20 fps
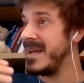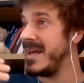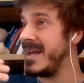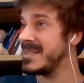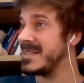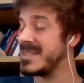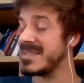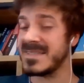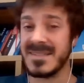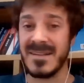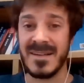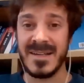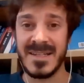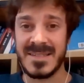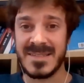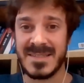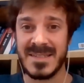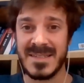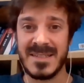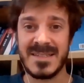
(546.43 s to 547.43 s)

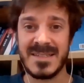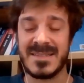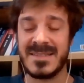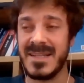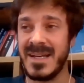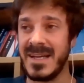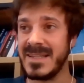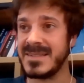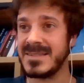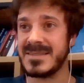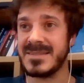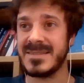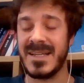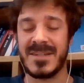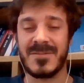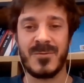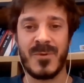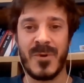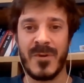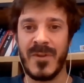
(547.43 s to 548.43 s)
exercises that
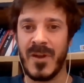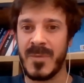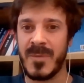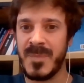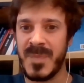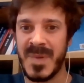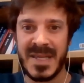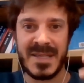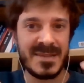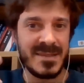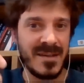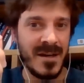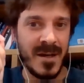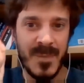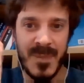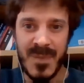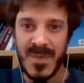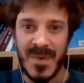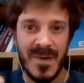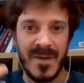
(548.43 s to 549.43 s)
were not picked
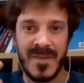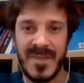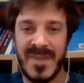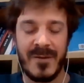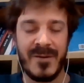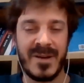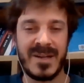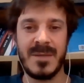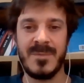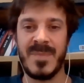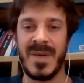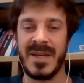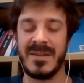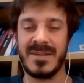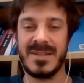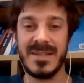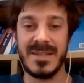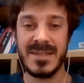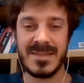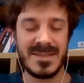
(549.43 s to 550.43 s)
up directly by the
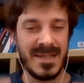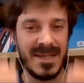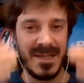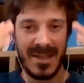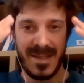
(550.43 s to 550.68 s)
kids.